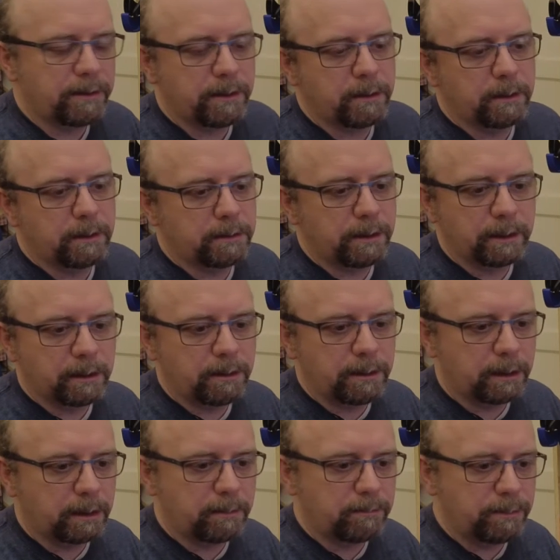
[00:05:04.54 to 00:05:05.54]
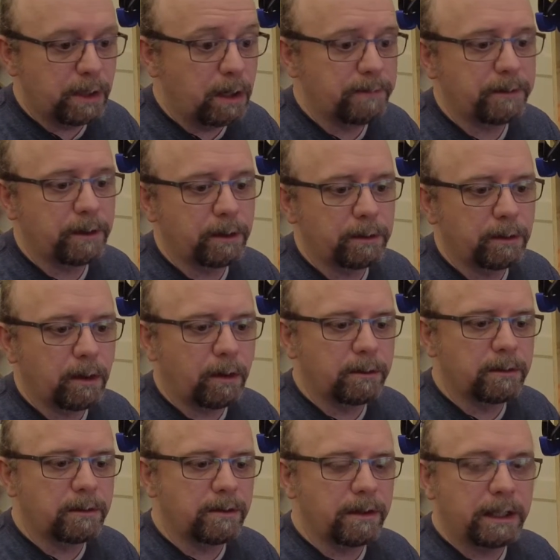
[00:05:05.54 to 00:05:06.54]
the Nerf gun
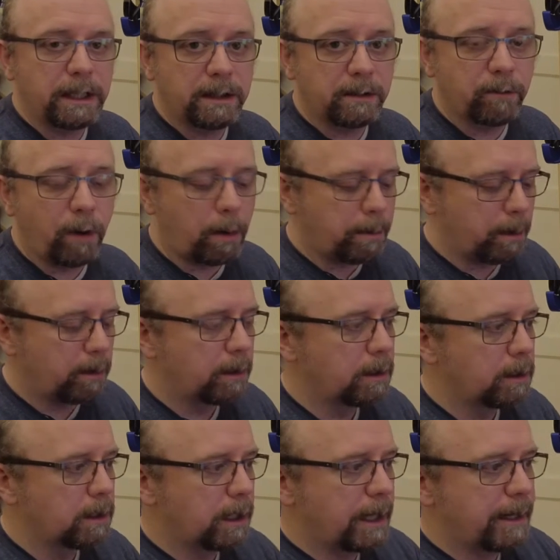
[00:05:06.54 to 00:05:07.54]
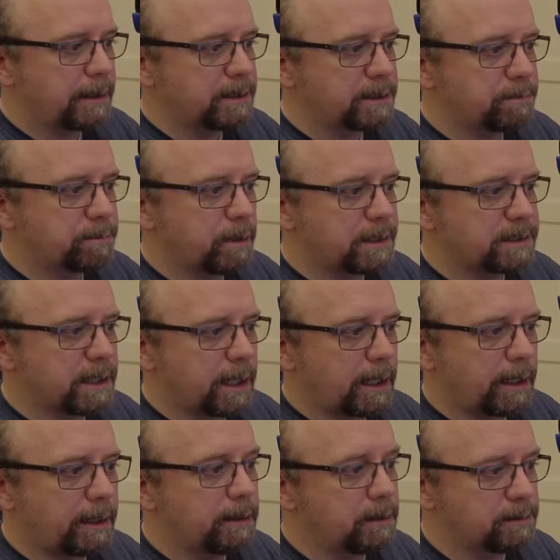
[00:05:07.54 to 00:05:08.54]
on the robot, I can just press
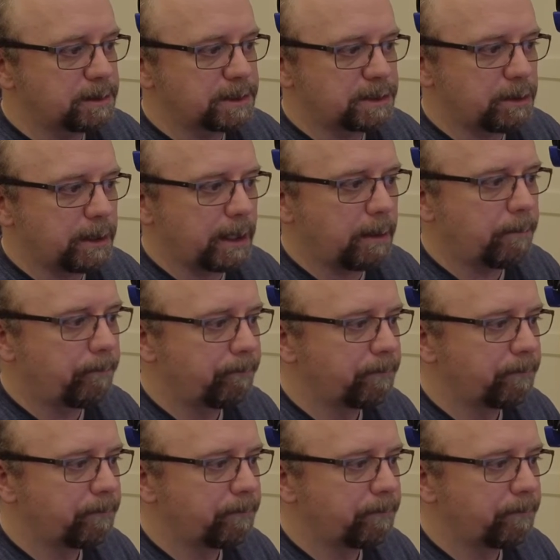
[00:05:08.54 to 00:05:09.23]
that and it'll just trigger.